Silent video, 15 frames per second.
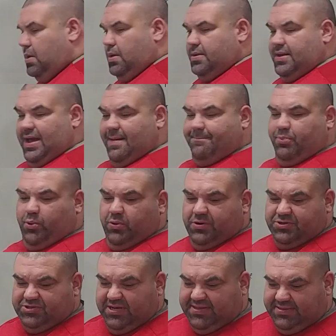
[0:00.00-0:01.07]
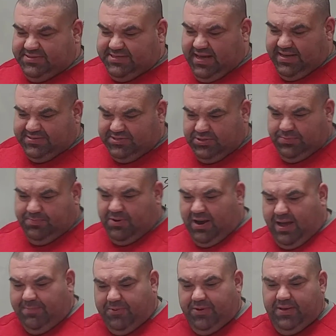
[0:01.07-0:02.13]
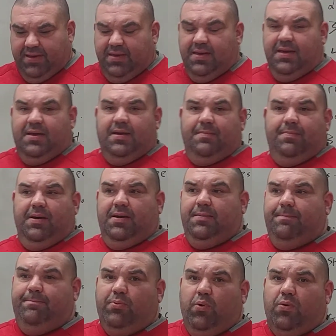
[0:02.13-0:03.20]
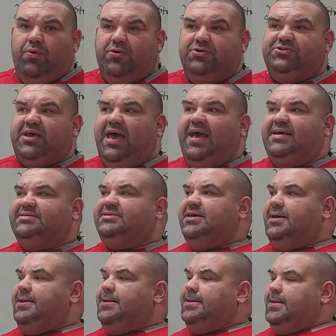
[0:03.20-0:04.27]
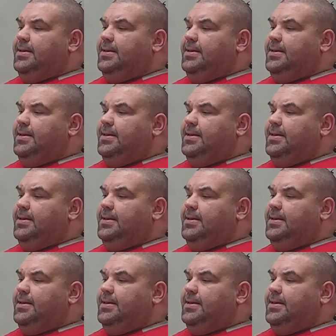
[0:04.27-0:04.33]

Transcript: Not borders like the size of your property, but borders as in,